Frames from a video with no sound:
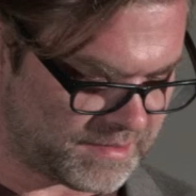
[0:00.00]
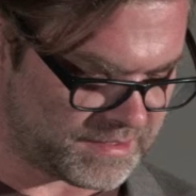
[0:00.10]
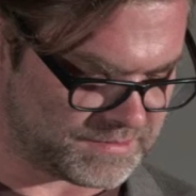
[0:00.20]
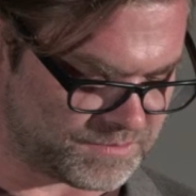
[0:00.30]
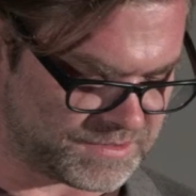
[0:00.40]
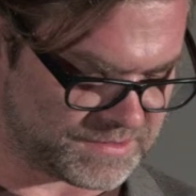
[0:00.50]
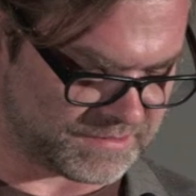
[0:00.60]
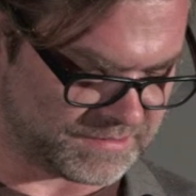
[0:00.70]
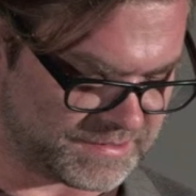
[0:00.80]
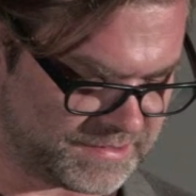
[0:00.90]
As a
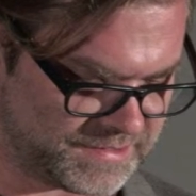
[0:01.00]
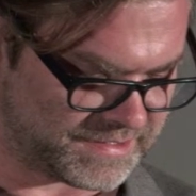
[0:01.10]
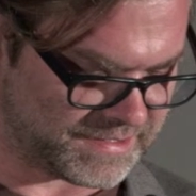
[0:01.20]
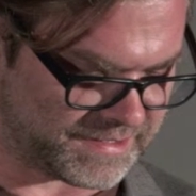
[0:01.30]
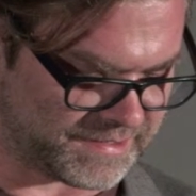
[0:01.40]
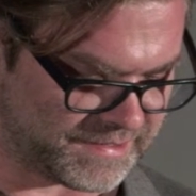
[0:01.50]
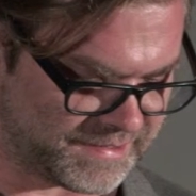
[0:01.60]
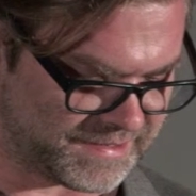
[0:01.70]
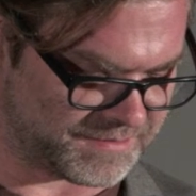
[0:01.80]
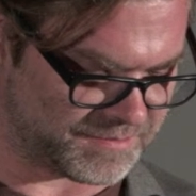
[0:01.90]
result,
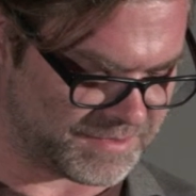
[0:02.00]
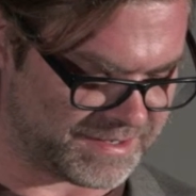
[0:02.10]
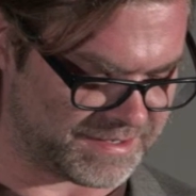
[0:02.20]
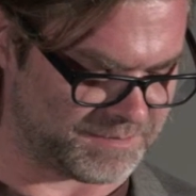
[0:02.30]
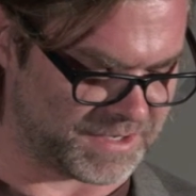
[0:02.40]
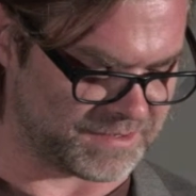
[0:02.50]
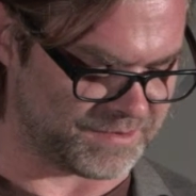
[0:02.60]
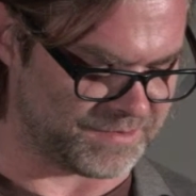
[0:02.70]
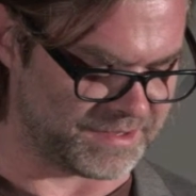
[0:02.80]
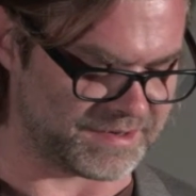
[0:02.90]
we had to make a
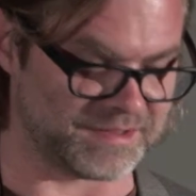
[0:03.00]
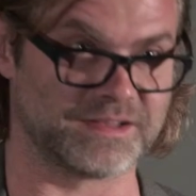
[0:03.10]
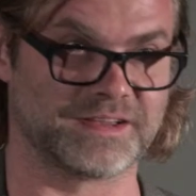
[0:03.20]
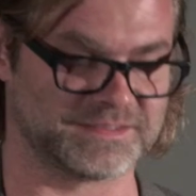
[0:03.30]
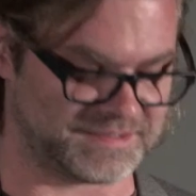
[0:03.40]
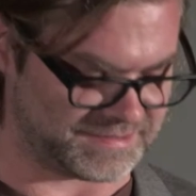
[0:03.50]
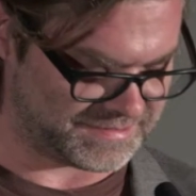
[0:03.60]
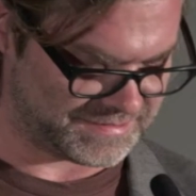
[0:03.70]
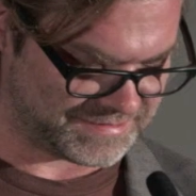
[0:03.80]
whole lot of LUTs.